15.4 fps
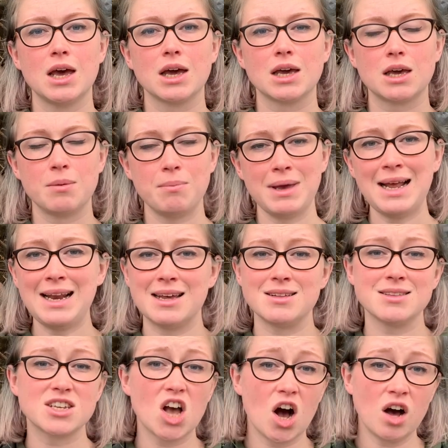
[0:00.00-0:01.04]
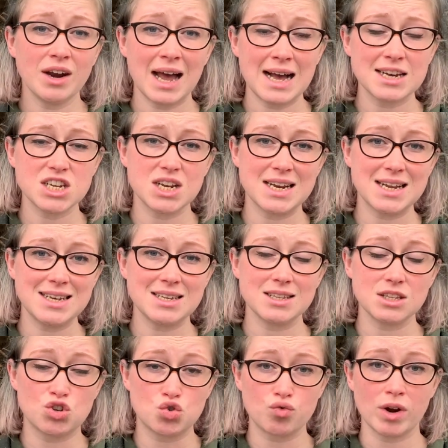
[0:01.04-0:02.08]
Chameleons can't actually
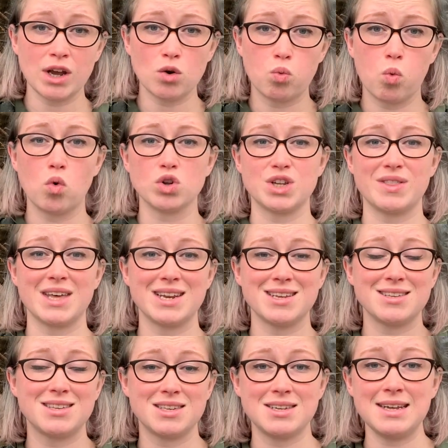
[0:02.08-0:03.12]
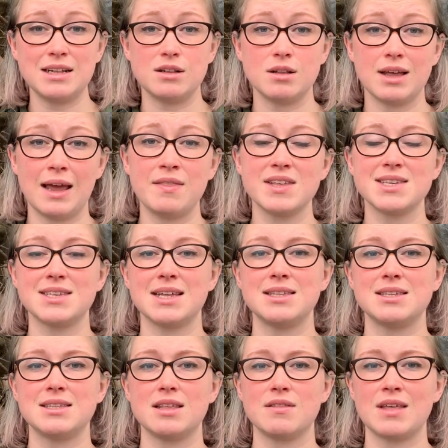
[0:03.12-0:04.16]
drink water that is still, in the
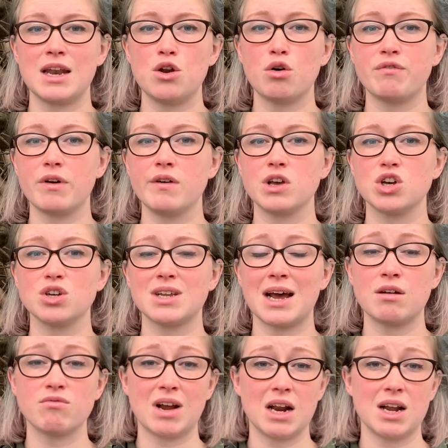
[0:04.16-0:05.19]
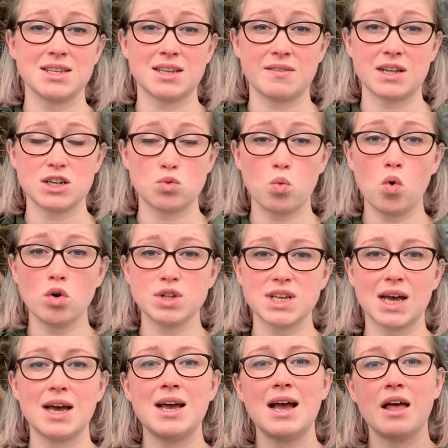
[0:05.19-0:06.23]
sense that they're not very good at realising that it's
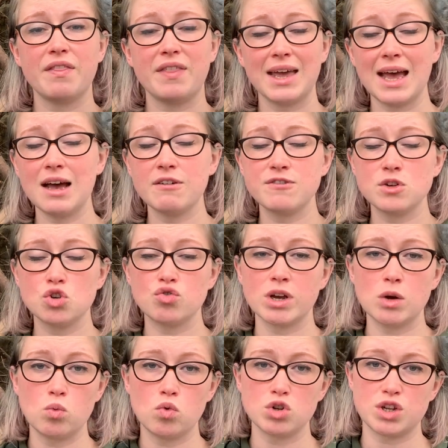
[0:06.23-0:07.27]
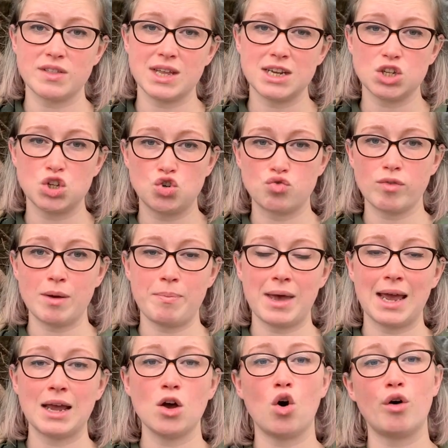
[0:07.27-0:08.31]
water. They have to drink water that is
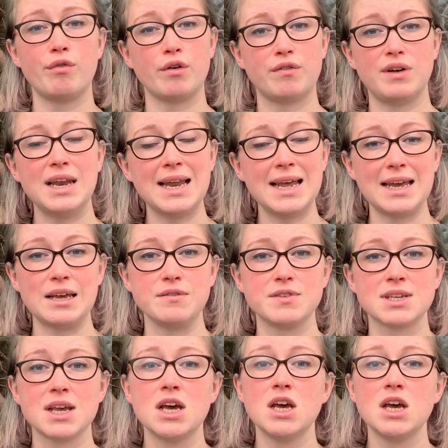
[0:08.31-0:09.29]
dripping off of leaves.